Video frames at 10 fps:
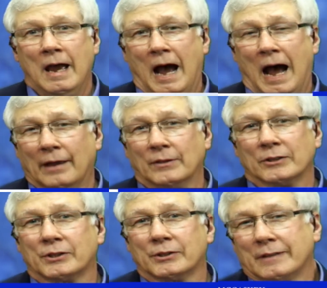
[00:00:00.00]
Hi,
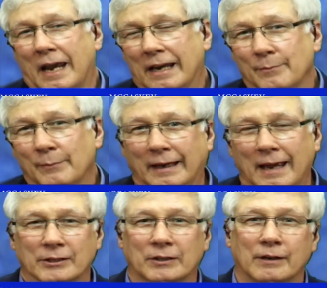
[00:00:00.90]
this is Andy
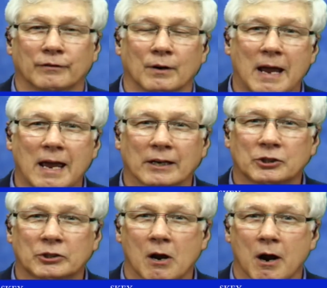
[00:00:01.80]
McCaskey from
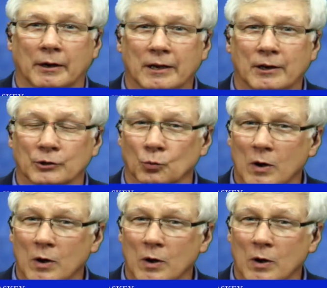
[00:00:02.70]
SDR News.